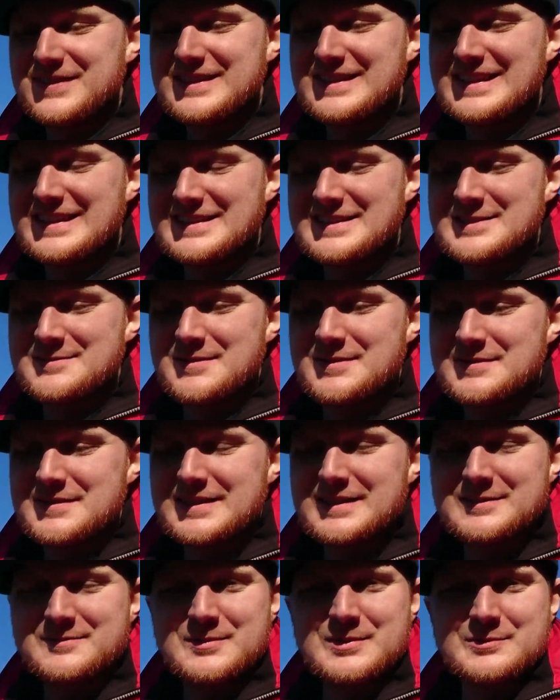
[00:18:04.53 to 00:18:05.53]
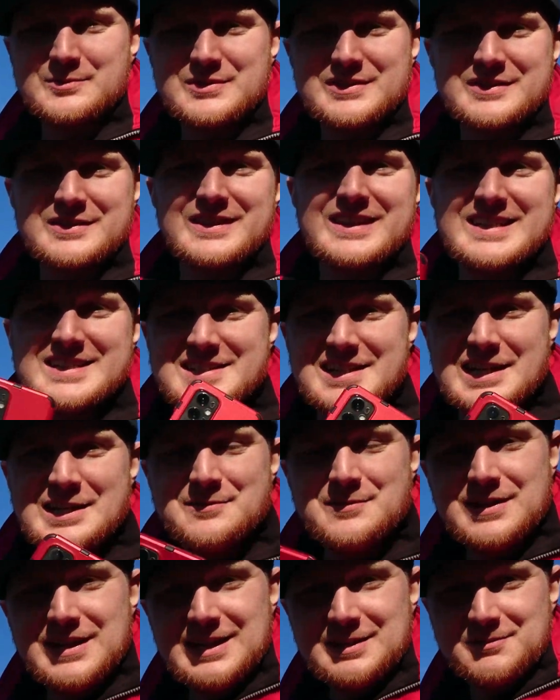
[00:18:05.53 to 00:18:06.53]
I like this one. Like with the last
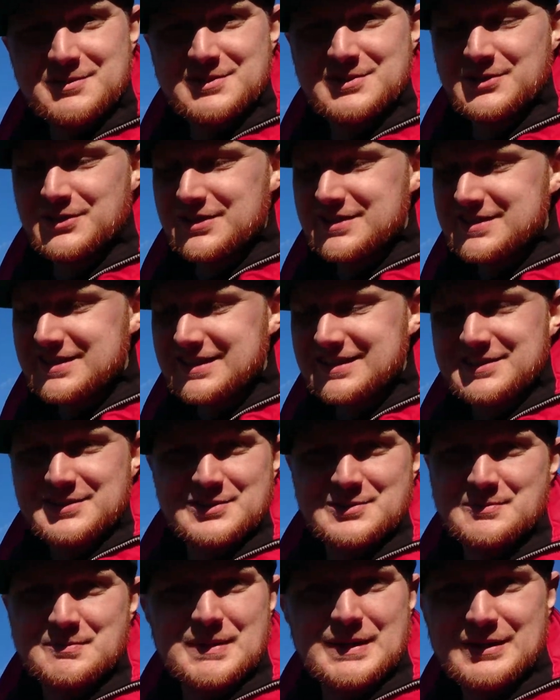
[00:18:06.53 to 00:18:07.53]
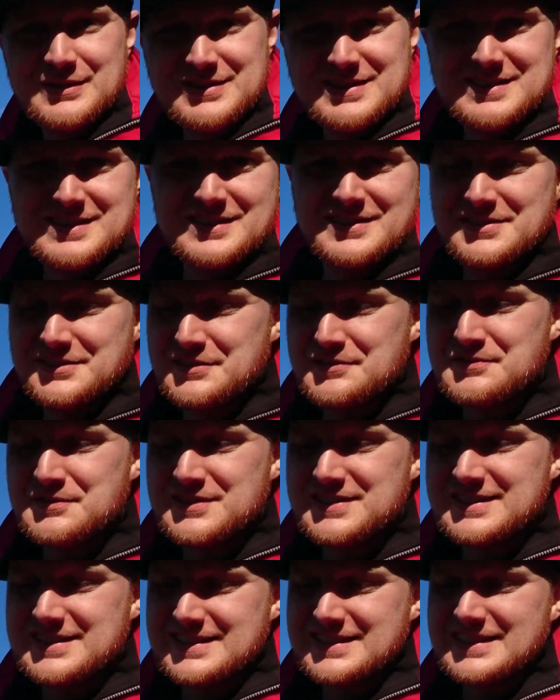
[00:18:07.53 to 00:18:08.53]
shiny we had with Togetic, you could barely tell the
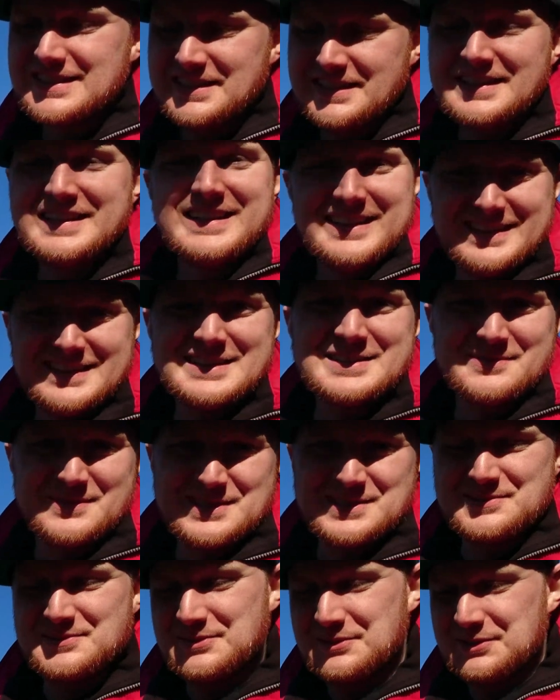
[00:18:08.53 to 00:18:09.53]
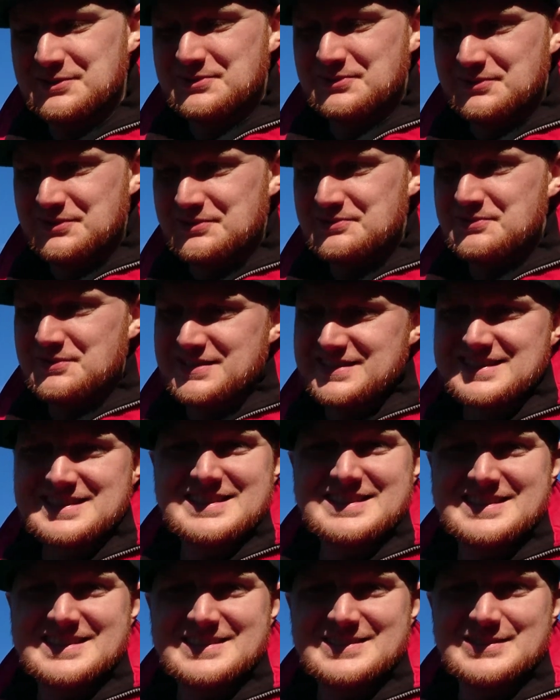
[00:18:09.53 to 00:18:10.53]
difference. This one's a really cool
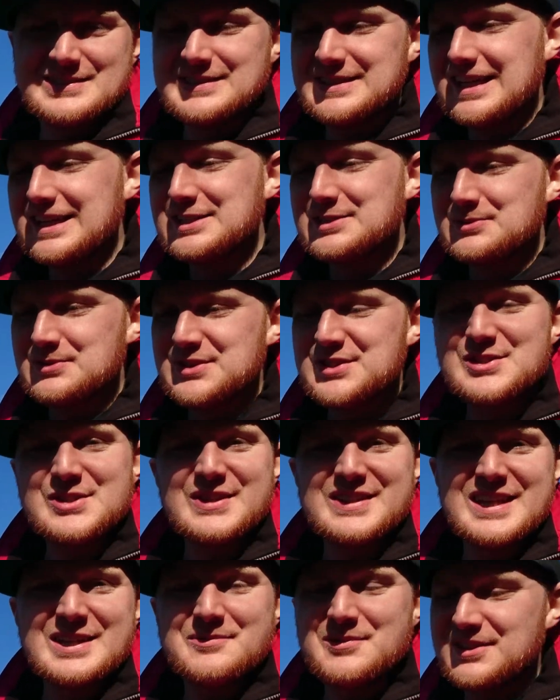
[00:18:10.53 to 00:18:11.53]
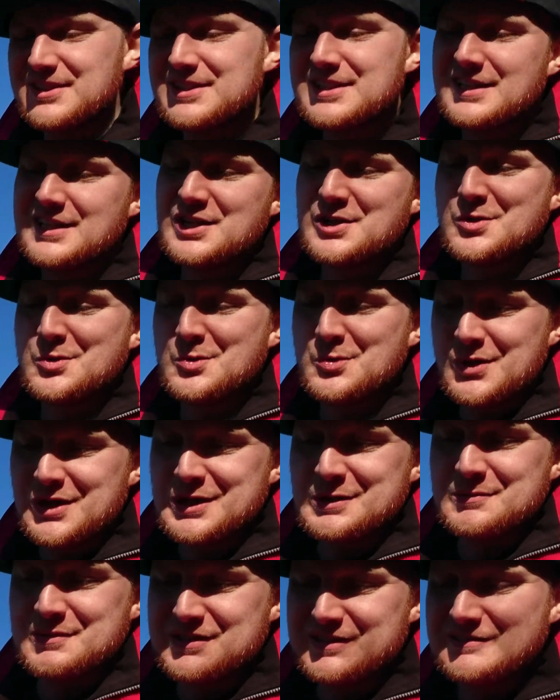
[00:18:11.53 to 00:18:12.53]
difference. So I do enjoy that one
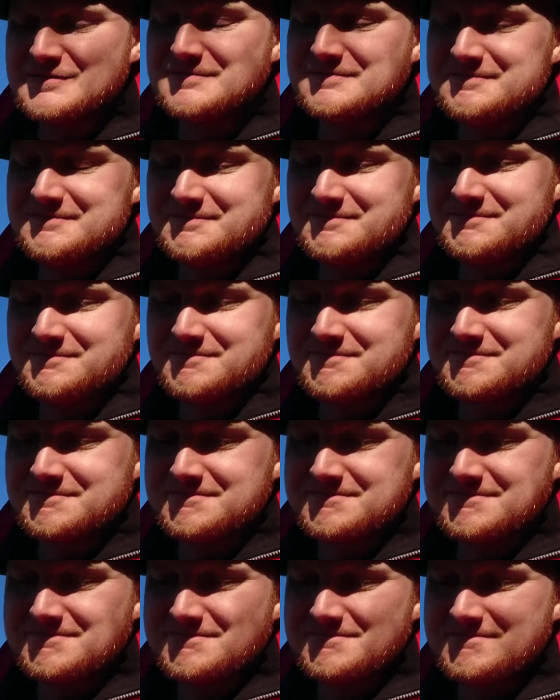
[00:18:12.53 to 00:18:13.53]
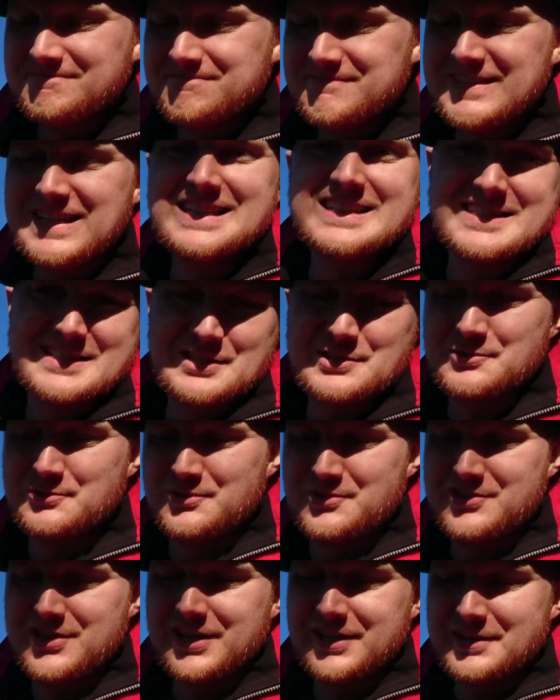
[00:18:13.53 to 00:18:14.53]
quite a bit. That's a
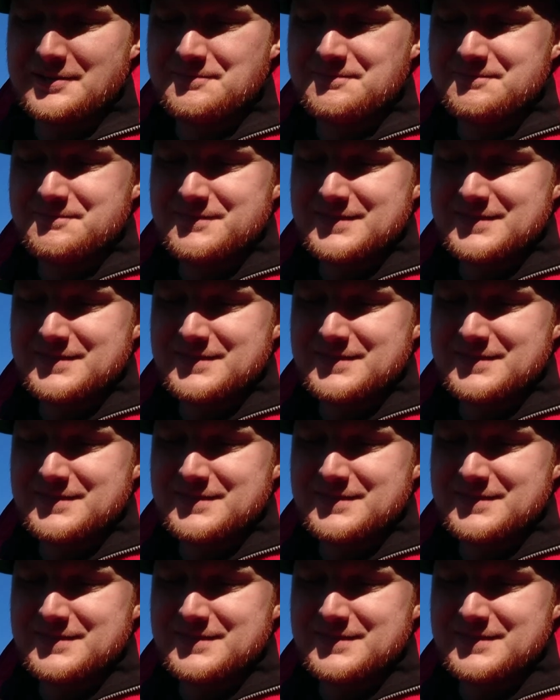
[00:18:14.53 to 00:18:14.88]
cool shiny.